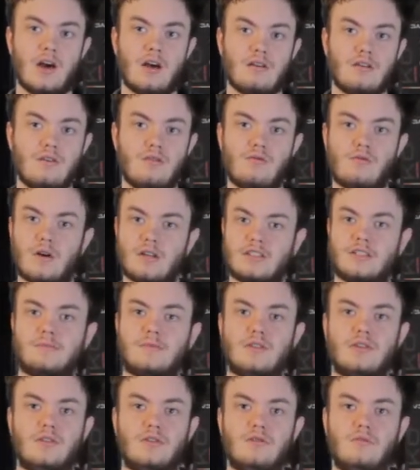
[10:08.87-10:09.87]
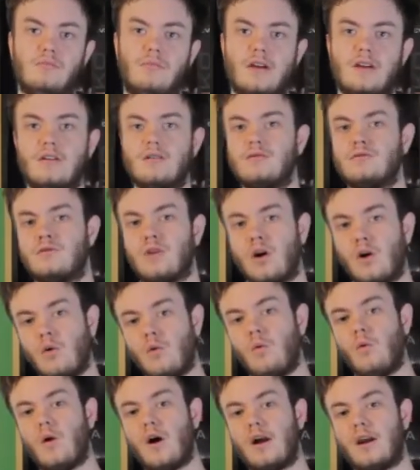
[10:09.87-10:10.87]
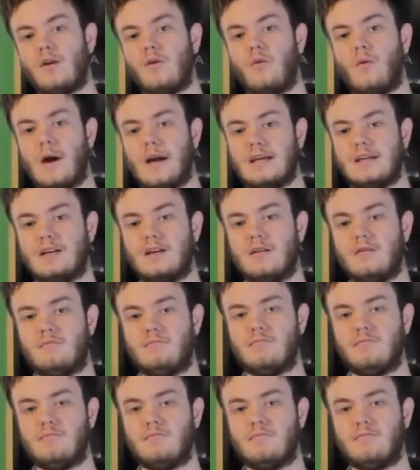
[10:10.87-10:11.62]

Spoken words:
you want something new, but you don't want to wait